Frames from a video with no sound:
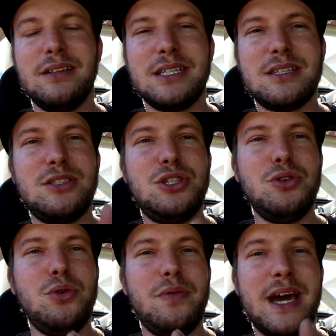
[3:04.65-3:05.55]
listen
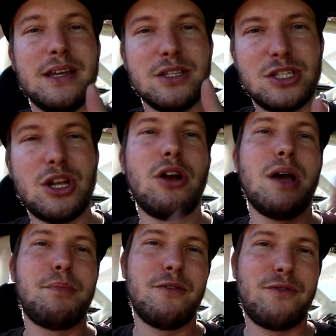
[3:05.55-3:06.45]
to that
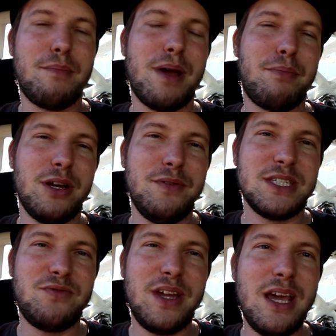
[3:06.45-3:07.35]
startup from my
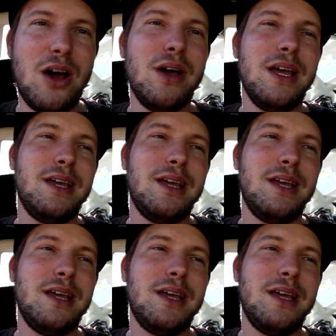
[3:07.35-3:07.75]
previous video